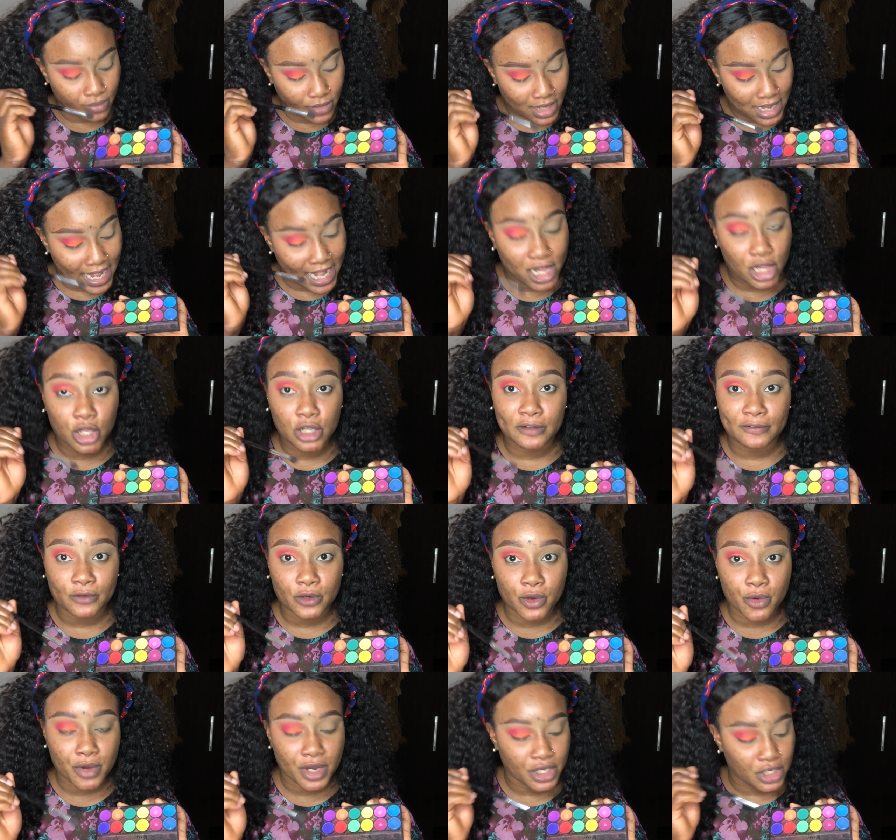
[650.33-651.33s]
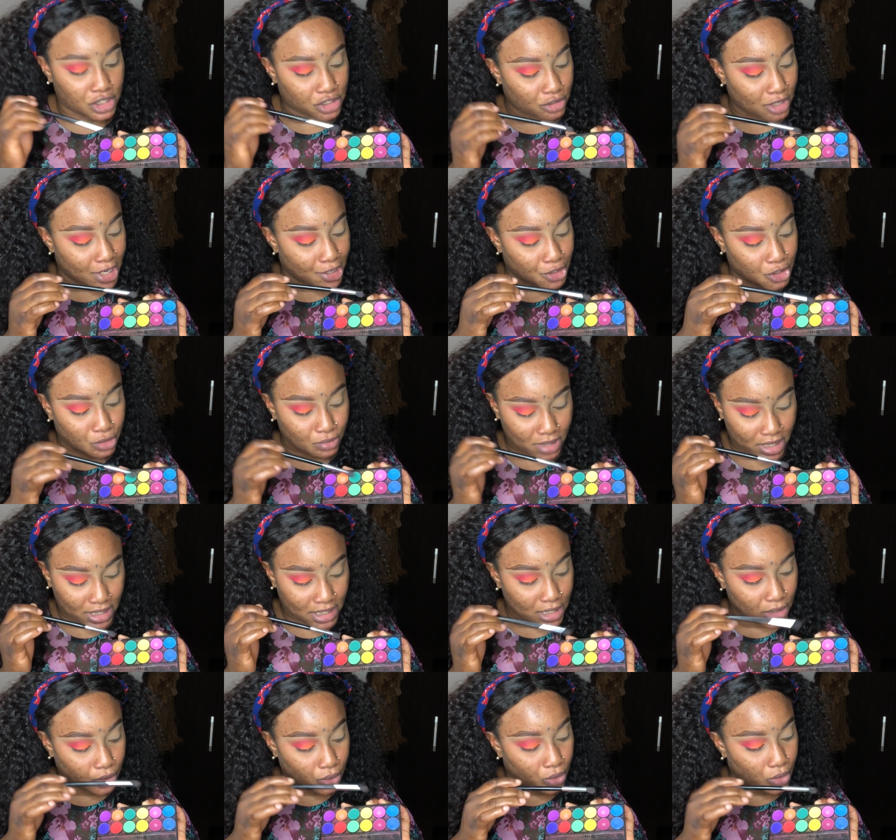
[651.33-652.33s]
I love orange, so I use my
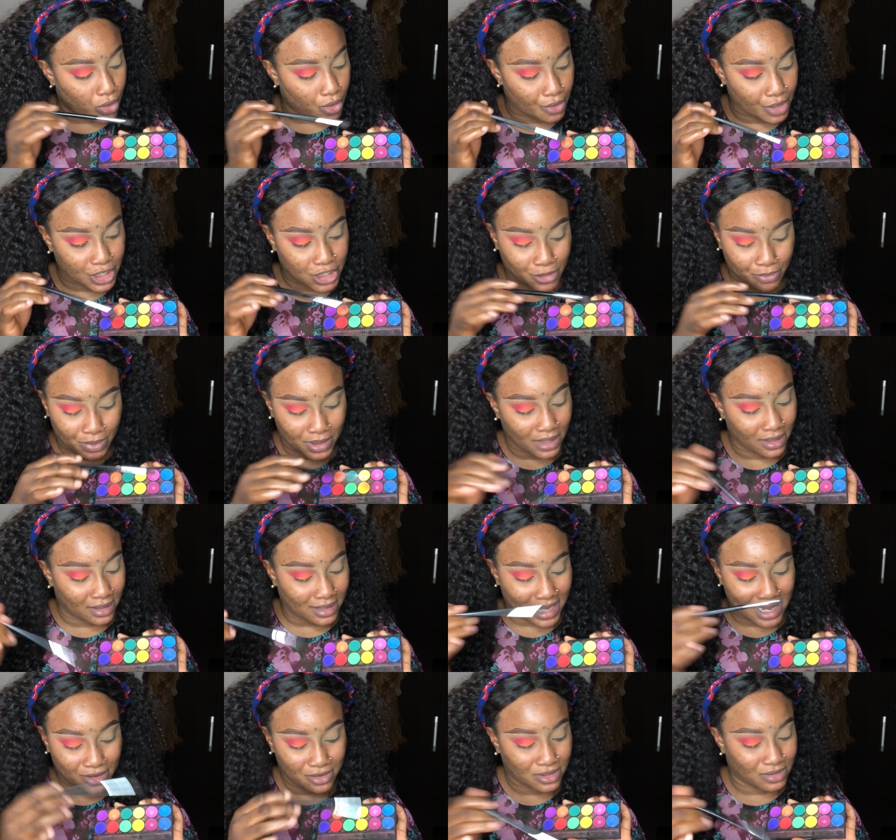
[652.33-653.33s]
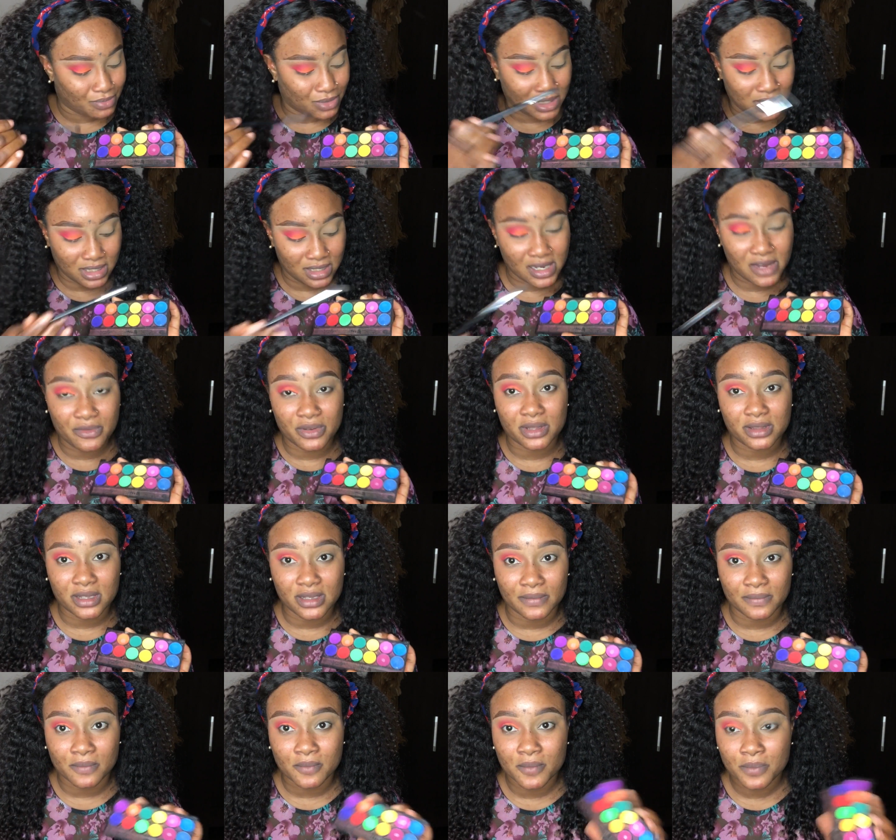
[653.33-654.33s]
yellow, orange, pink. I use basically everything.